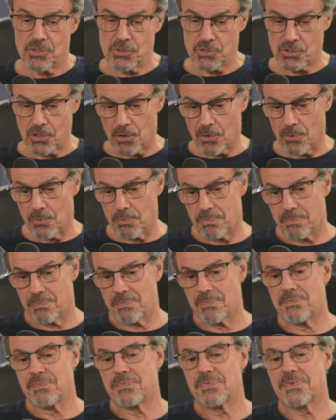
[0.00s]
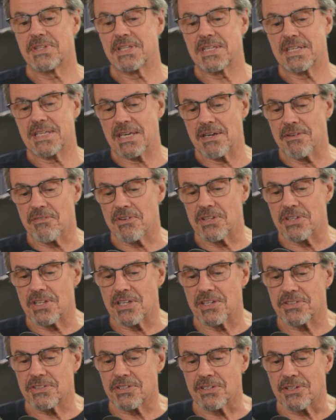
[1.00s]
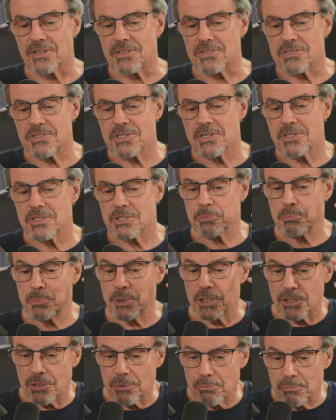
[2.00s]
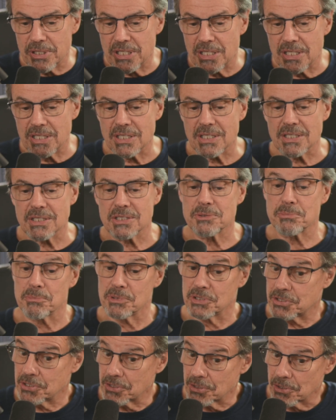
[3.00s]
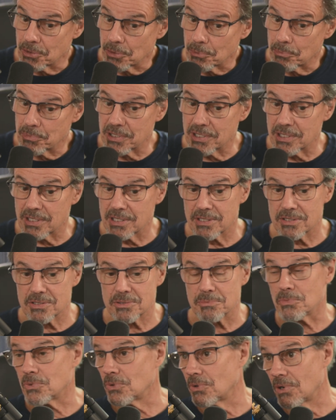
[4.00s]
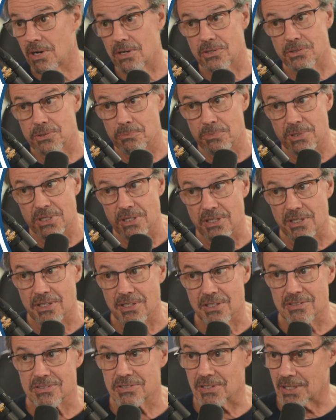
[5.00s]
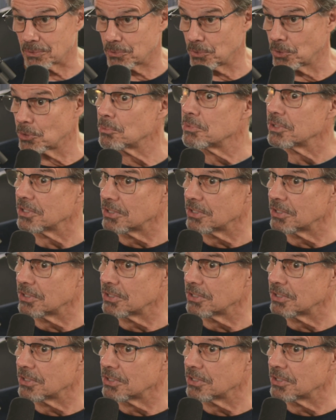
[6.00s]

So, given that there's spirit beings, material beings, morontia beings, like we'll